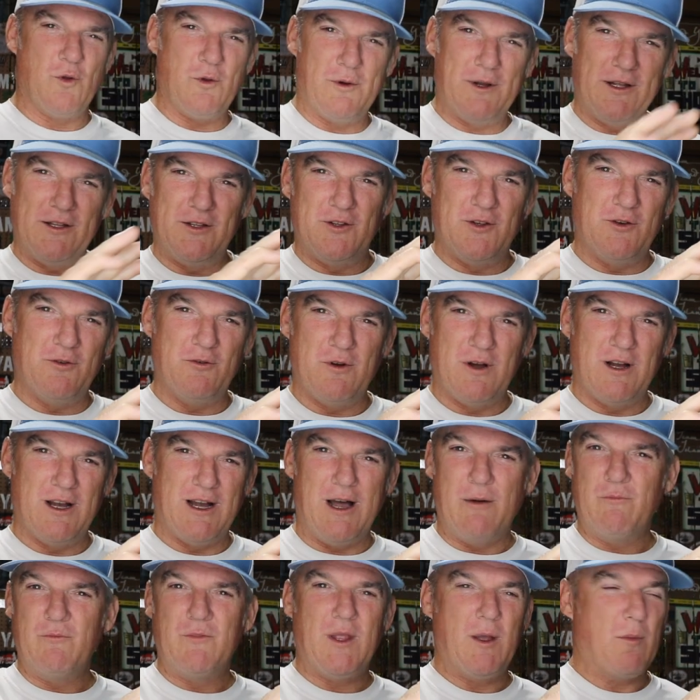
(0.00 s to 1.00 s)
do I do?
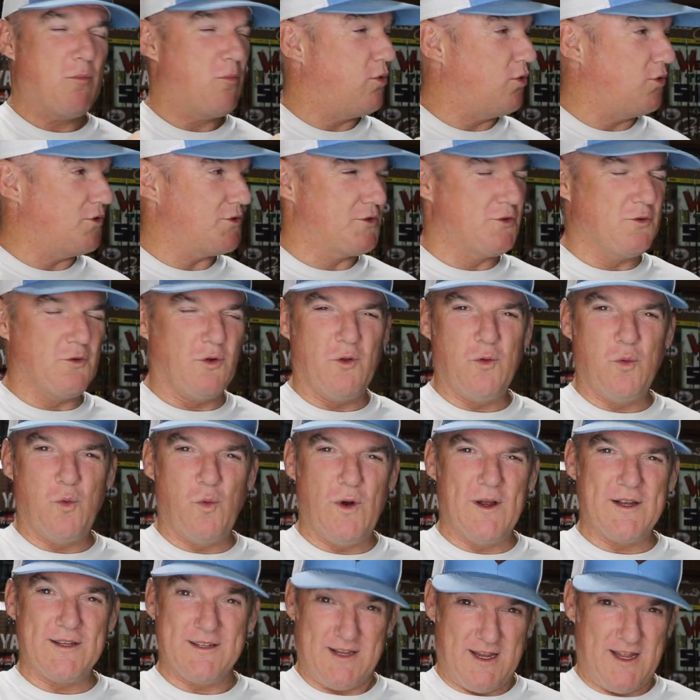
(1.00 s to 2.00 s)
I'm 10 poles northwest,